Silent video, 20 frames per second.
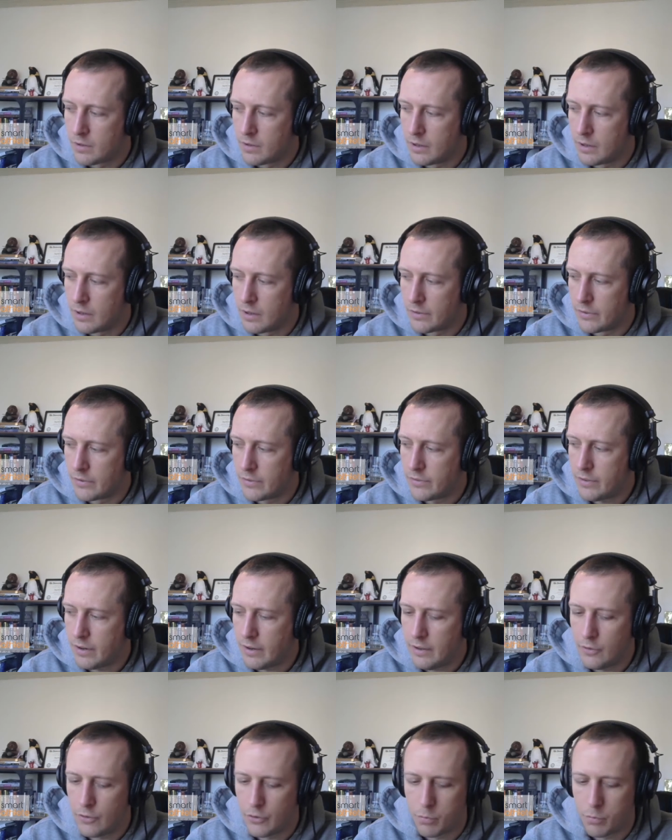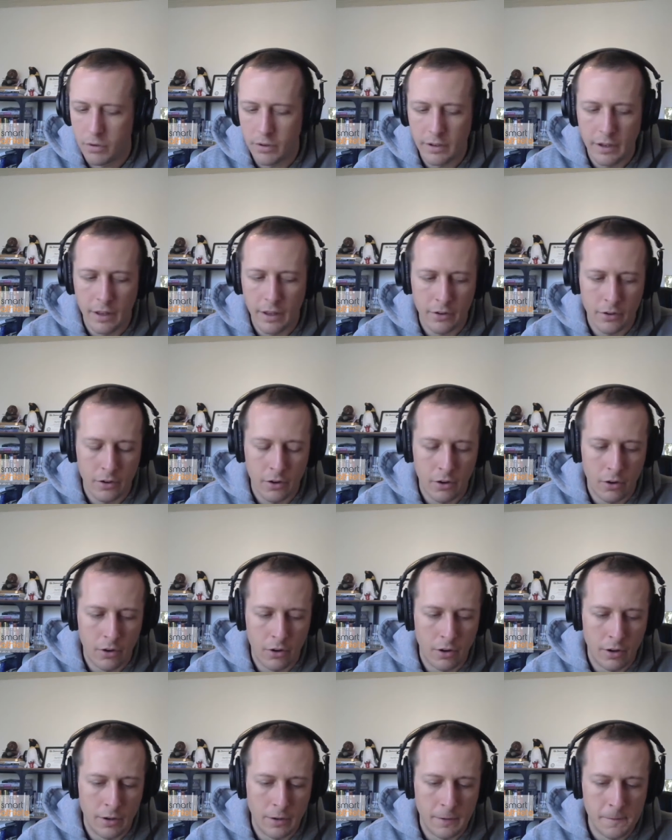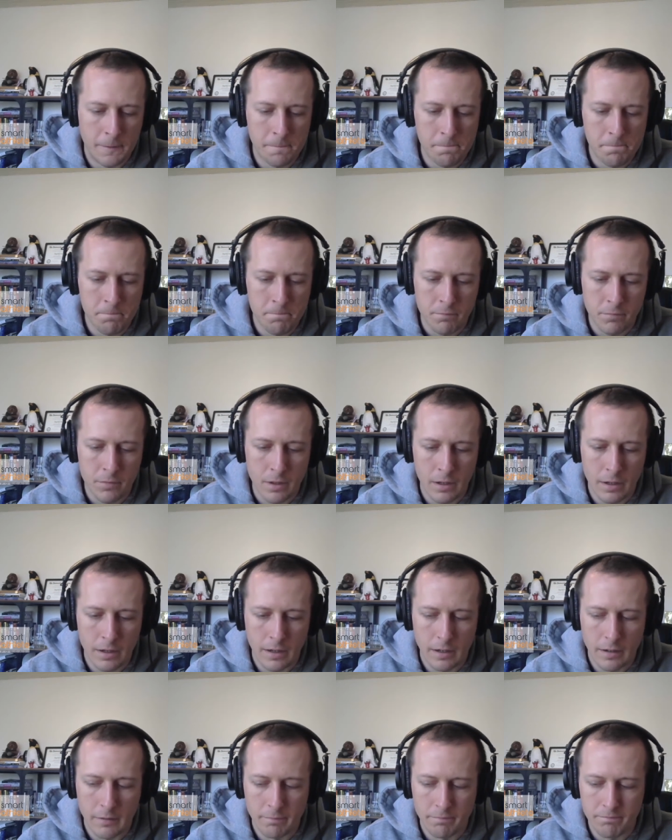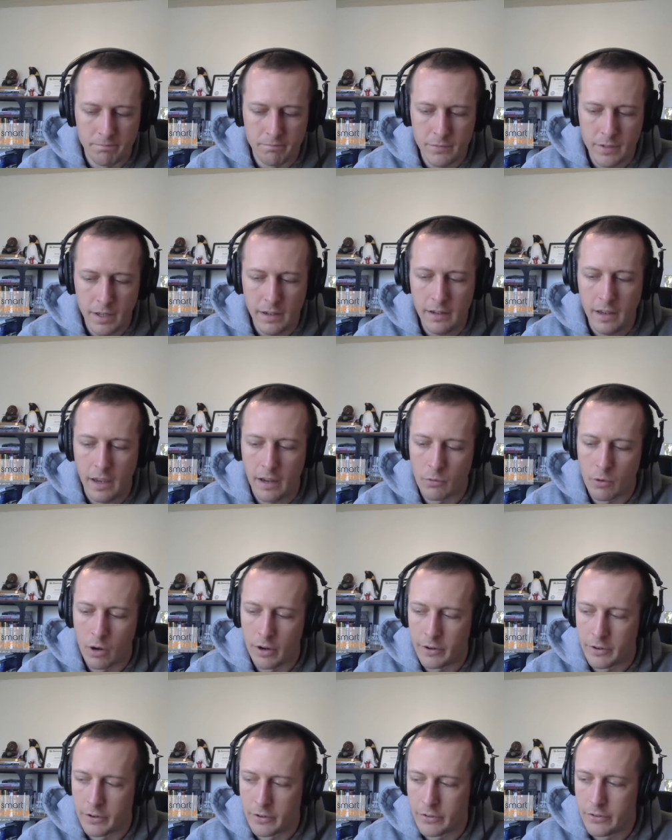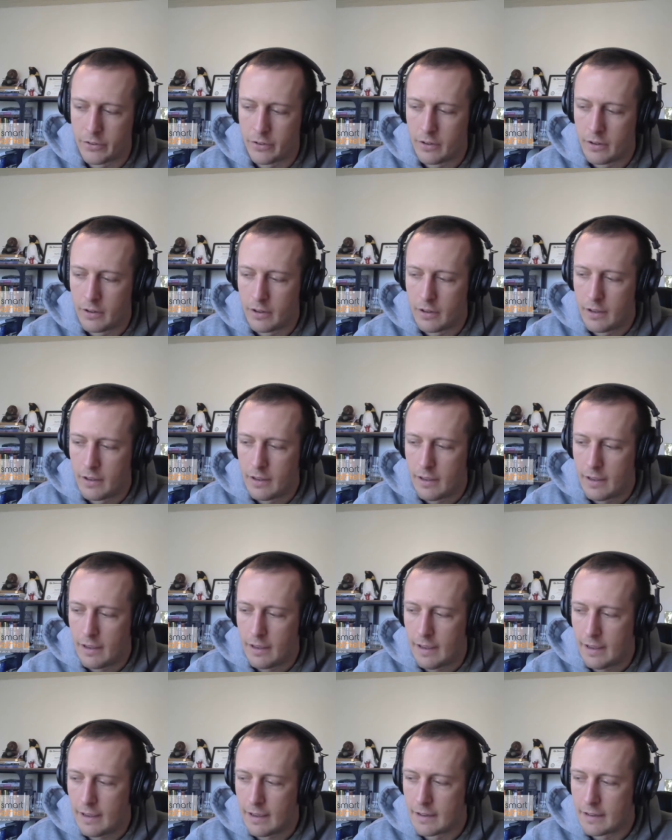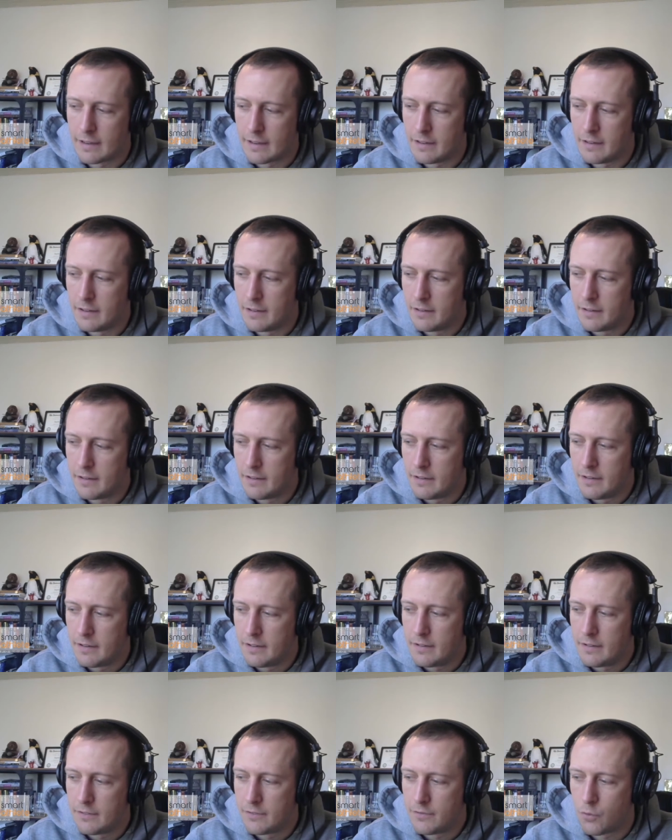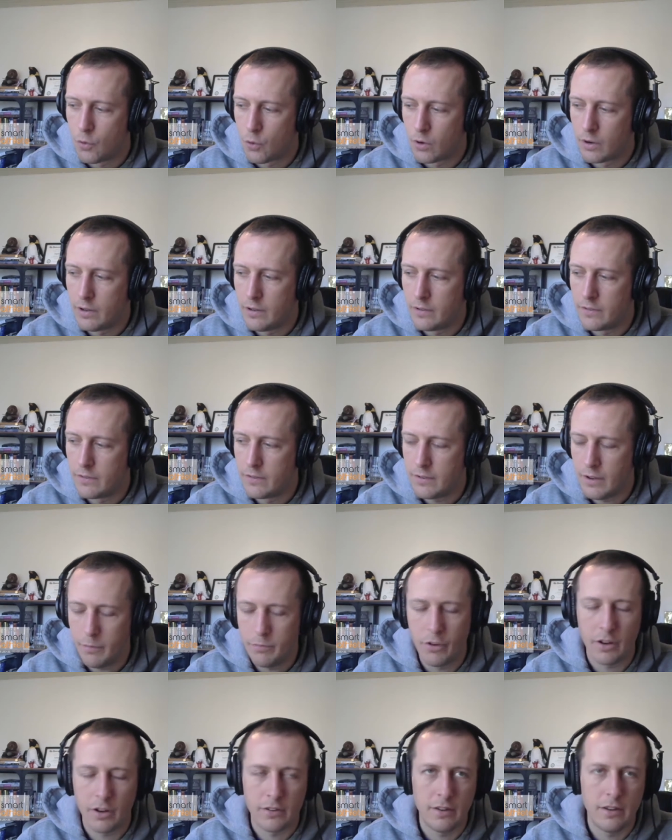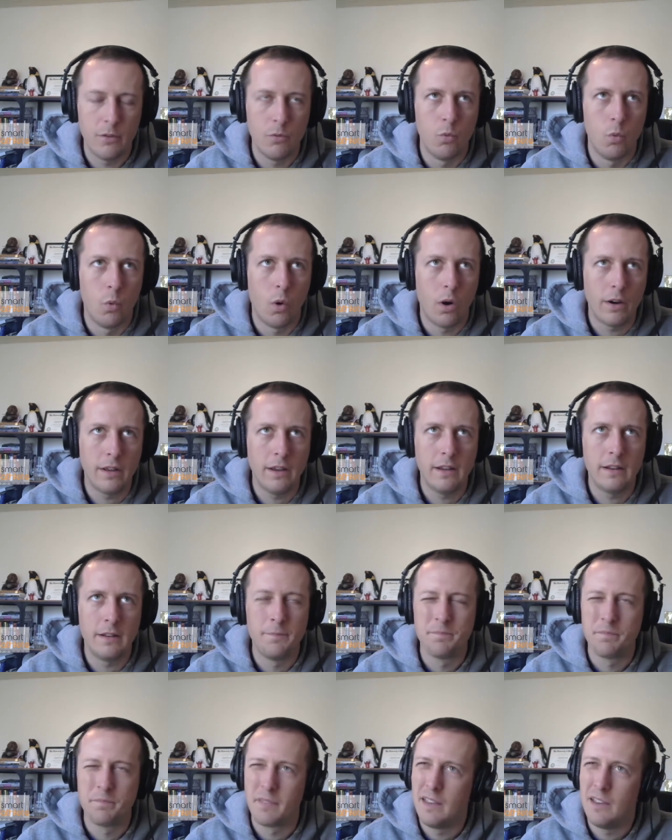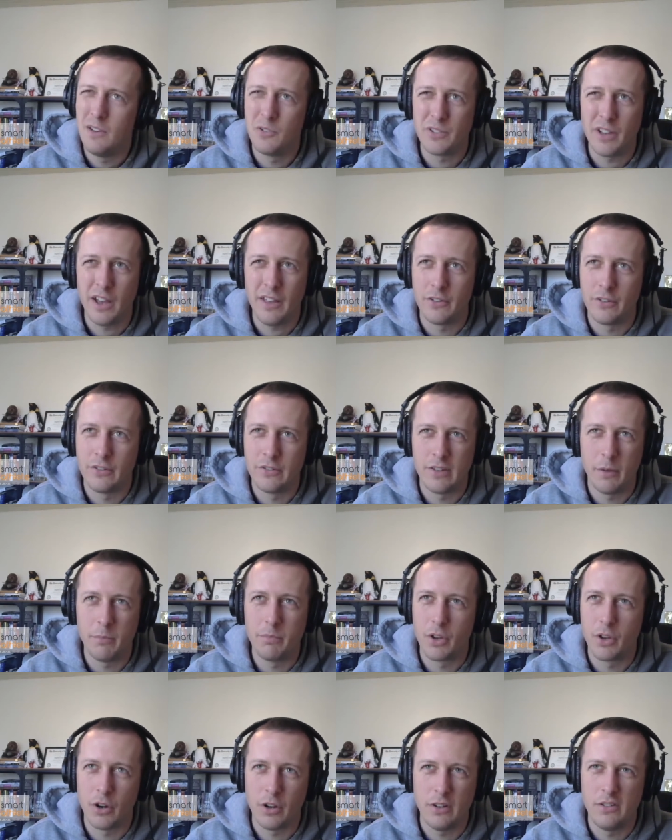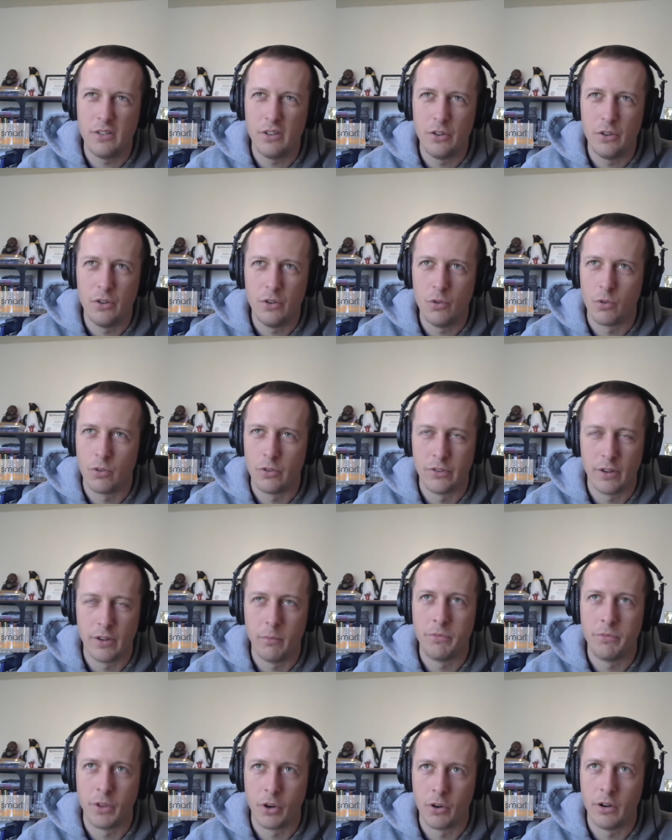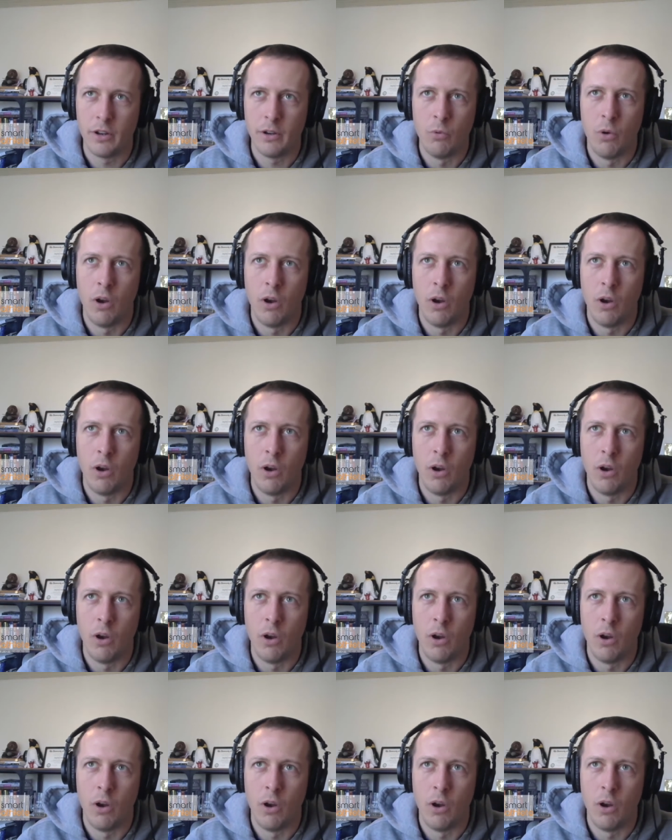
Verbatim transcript: a study he was putting together on um, 10K runners. And for his subjects, he wanted, it was either sub 32 or sub 30